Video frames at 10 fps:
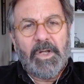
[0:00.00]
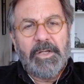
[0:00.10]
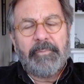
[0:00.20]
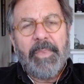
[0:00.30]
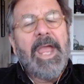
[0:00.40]

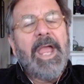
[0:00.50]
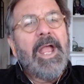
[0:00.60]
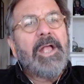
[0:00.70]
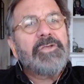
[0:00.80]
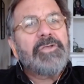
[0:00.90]
Huh.
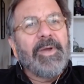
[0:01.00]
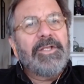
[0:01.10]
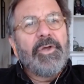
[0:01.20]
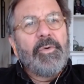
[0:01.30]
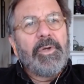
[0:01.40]
So I
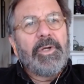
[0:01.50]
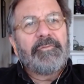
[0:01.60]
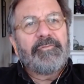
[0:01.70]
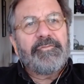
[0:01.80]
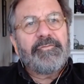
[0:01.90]
know
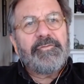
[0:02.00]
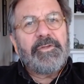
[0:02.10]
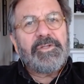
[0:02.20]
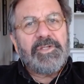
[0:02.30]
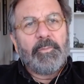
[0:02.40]
of
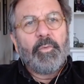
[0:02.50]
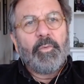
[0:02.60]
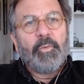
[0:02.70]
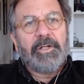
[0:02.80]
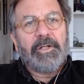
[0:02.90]
some
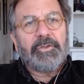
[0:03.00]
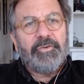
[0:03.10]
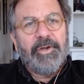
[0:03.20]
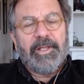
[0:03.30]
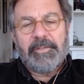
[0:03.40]
work on
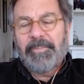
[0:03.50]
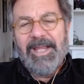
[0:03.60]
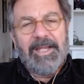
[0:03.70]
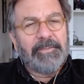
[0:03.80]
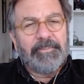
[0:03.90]
chronic
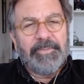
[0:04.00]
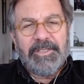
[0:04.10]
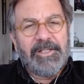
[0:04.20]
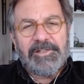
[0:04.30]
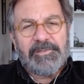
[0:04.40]
pain,
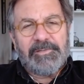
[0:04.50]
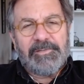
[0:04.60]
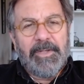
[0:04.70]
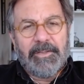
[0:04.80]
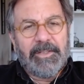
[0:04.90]
but that's
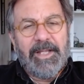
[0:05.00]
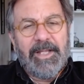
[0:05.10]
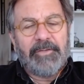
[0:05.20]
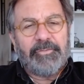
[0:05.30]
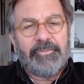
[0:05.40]
in
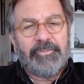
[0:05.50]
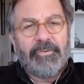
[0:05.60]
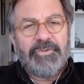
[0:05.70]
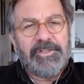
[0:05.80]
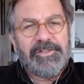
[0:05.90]

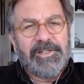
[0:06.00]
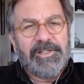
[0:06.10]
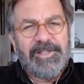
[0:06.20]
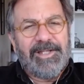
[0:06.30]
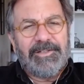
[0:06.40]
anthropology.
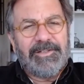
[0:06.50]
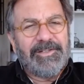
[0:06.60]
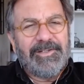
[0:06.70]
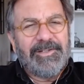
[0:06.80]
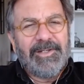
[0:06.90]
Is that
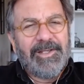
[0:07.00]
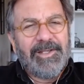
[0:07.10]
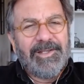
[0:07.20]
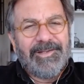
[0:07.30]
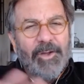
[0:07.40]

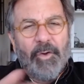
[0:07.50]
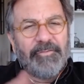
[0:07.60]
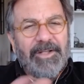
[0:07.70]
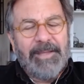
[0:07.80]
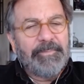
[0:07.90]

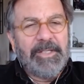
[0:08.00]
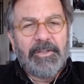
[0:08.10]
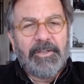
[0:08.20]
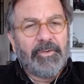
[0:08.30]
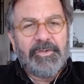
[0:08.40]

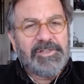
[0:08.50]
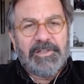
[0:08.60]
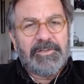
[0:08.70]
overlapping or is it